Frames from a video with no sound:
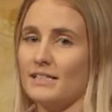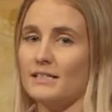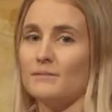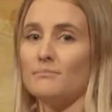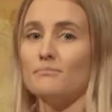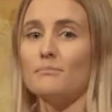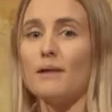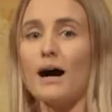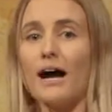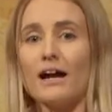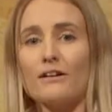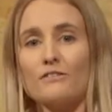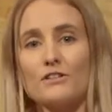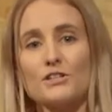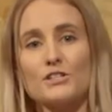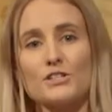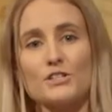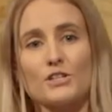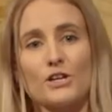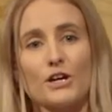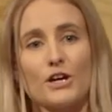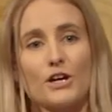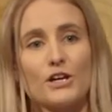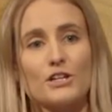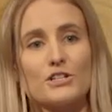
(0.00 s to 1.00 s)
My
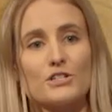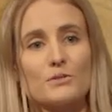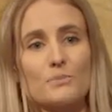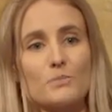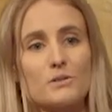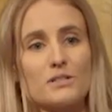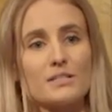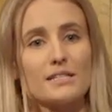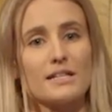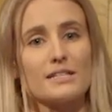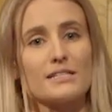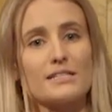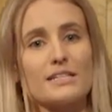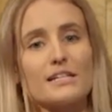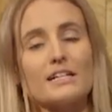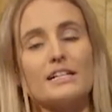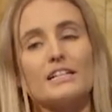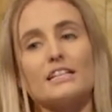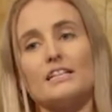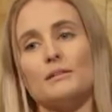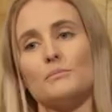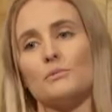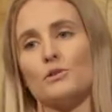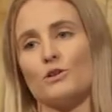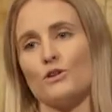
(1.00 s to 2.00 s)
research presents a
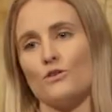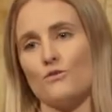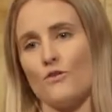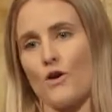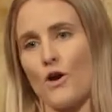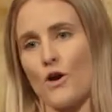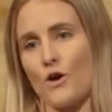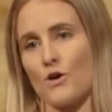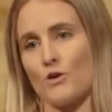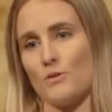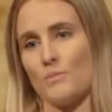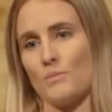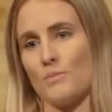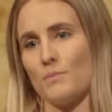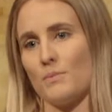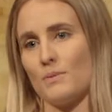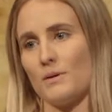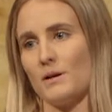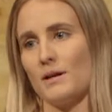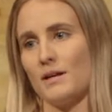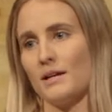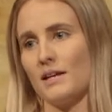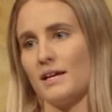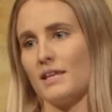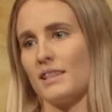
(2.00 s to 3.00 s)
glimmer of hope
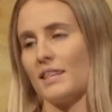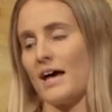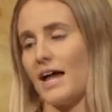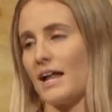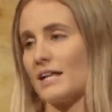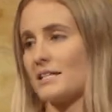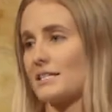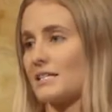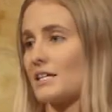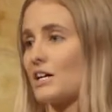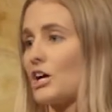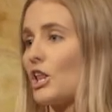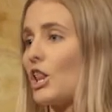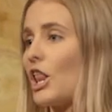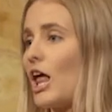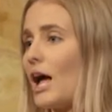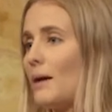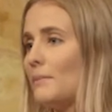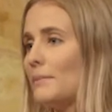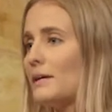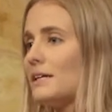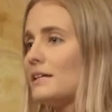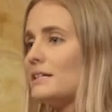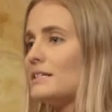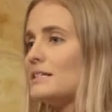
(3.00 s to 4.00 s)
that as the
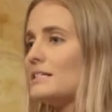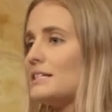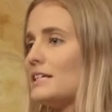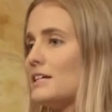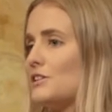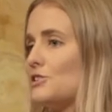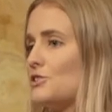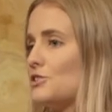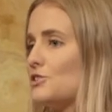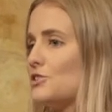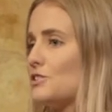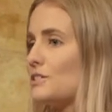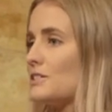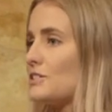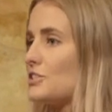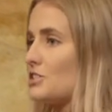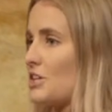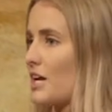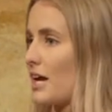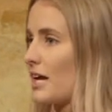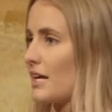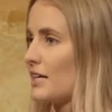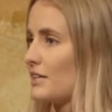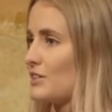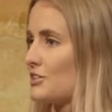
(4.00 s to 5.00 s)
climate continues to
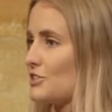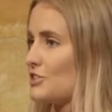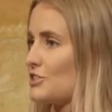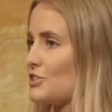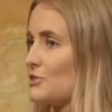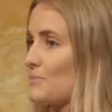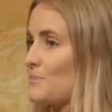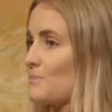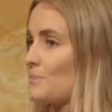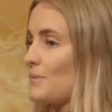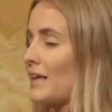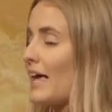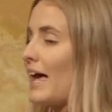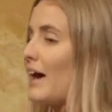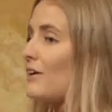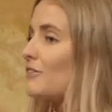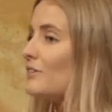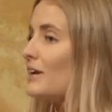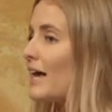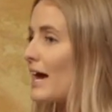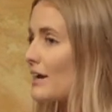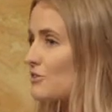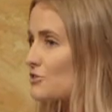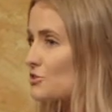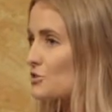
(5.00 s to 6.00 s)
change, our
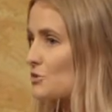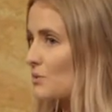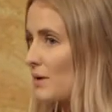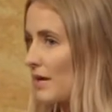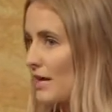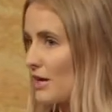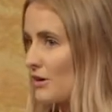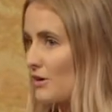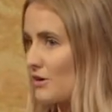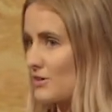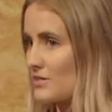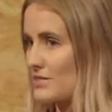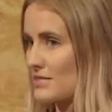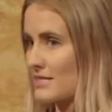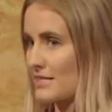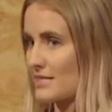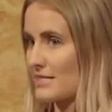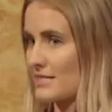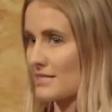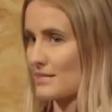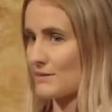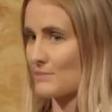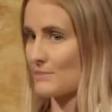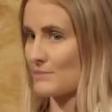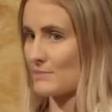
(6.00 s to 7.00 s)
natural
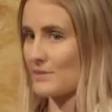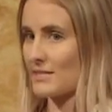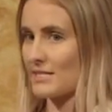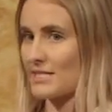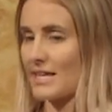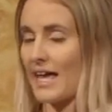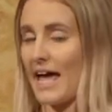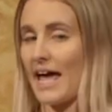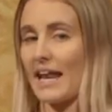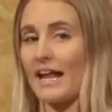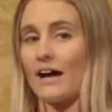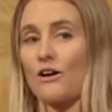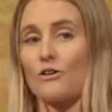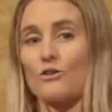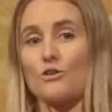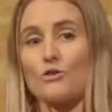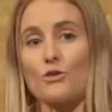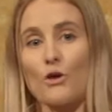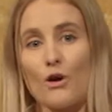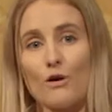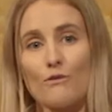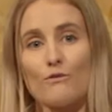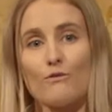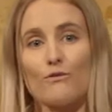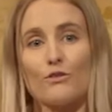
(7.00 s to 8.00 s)
ecosystems and our
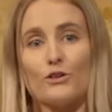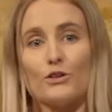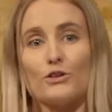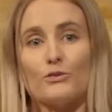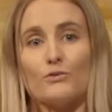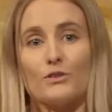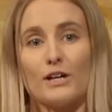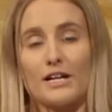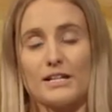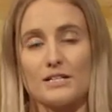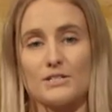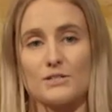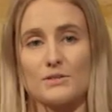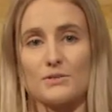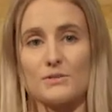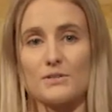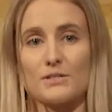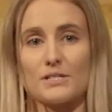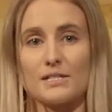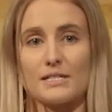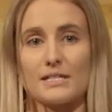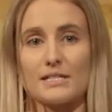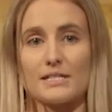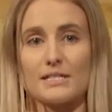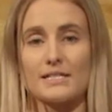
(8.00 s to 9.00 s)
crop food
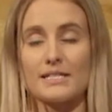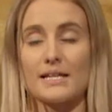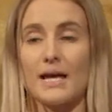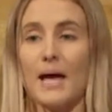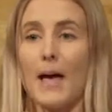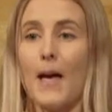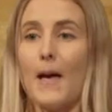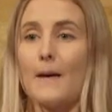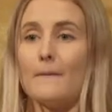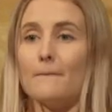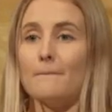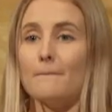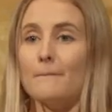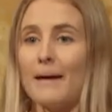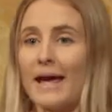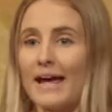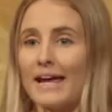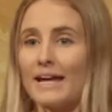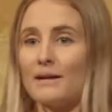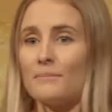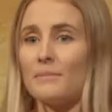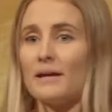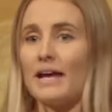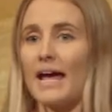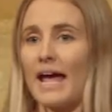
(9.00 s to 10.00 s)
resources
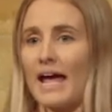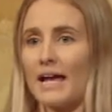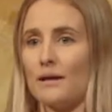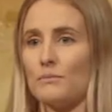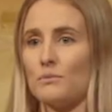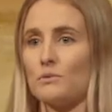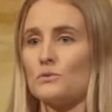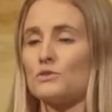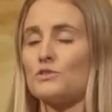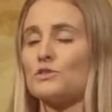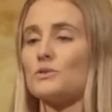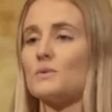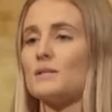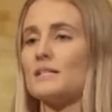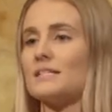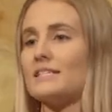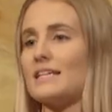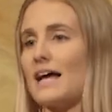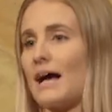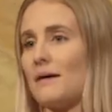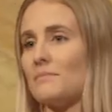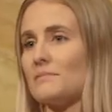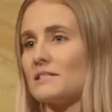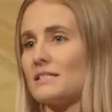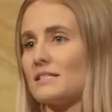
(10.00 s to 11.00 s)
may be able to
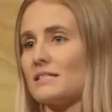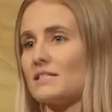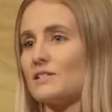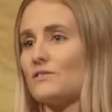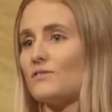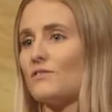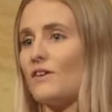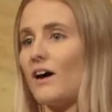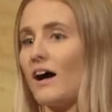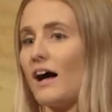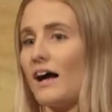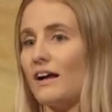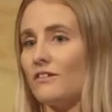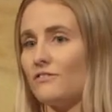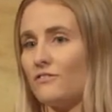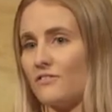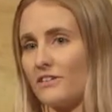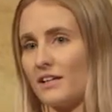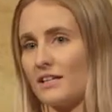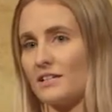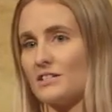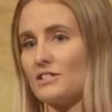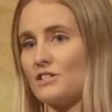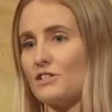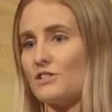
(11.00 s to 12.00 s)
adapt and survive
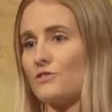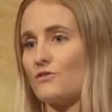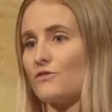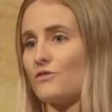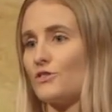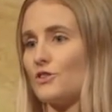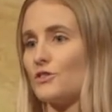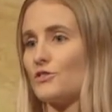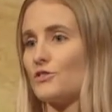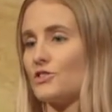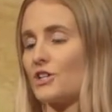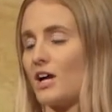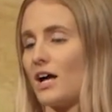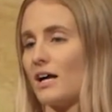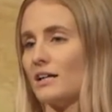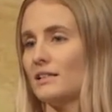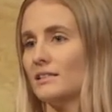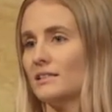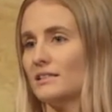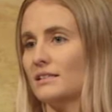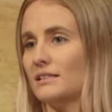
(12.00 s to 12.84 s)
into the future.